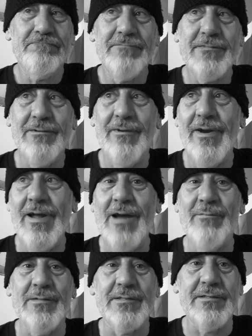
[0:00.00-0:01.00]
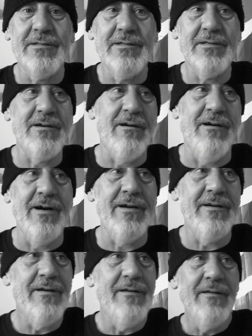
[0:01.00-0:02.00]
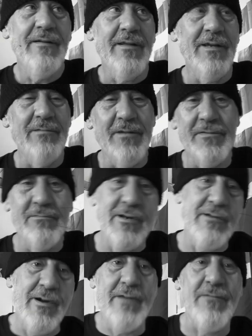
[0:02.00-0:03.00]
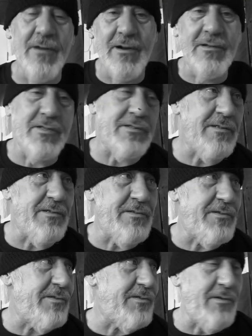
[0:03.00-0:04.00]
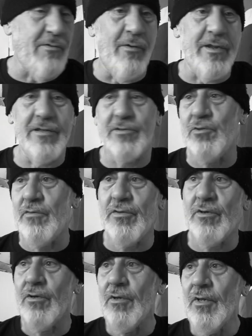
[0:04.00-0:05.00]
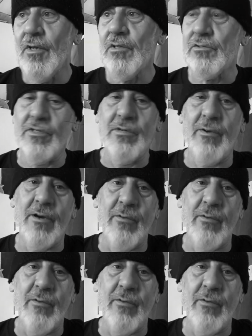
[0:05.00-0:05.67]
So what happens? You're gone. Even if you went away for just only the two of you. So you went